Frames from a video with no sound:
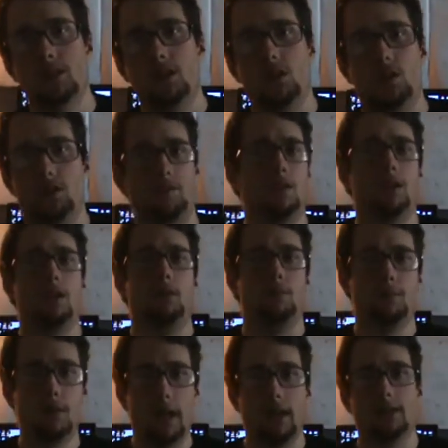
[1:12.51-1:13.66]
Or, you know,
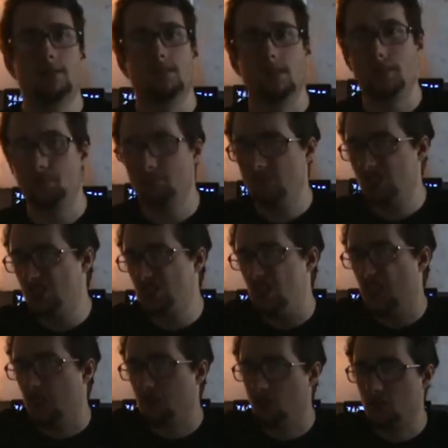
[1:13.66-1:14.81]
dies in a
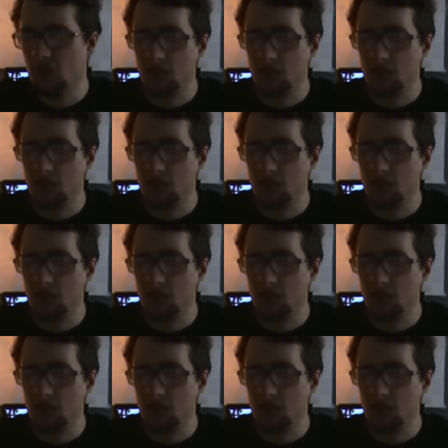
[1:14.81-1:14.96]
sea of